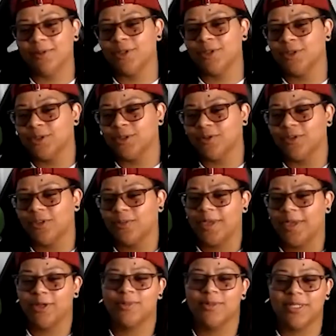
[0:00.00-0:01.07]
producer for the
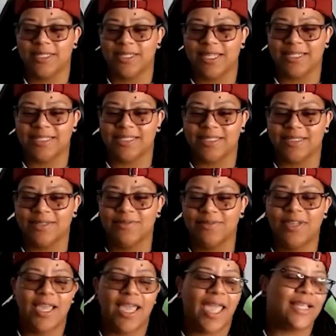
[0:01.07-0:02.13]
Bakersmen Collective,
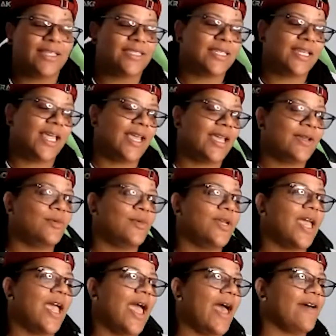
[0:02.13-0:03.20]
and today
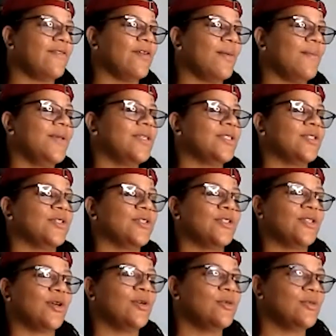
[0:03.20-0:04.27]
we have Mr.
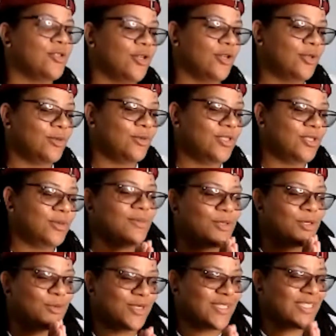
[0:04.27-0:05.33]
Stone Jones,
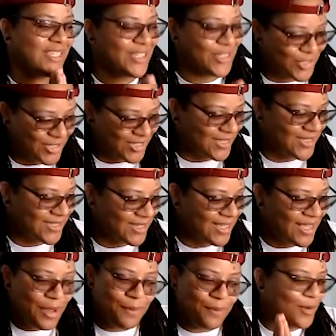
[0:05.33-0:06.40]
musician,
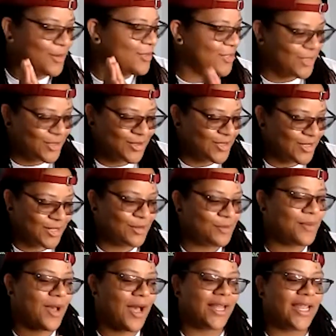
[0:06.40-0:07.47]

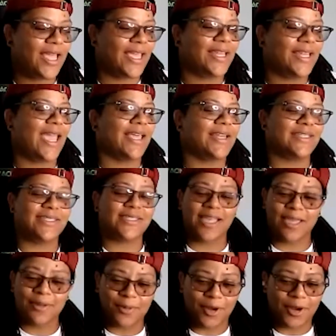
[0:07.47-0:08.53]
producer, pothead, and
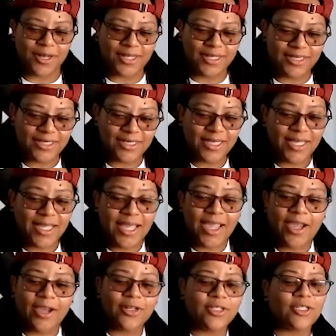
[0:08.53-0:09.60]
escape artist,
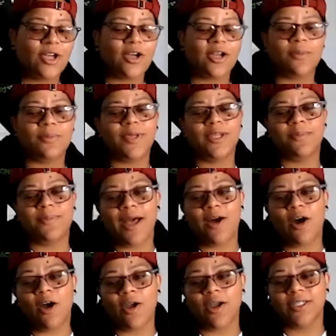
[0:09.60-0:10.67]
here to talk a bit about
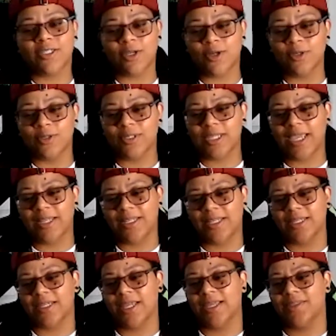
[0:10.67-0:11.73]
RSOs and
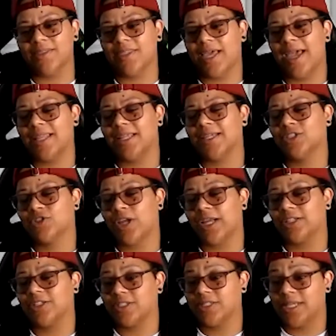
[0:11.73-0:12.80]
that
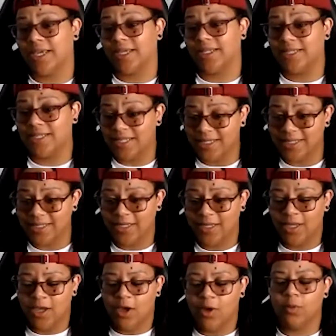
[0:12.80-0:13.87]
extraction technique.
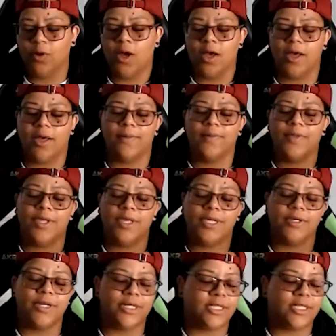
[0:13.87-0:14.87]
Here at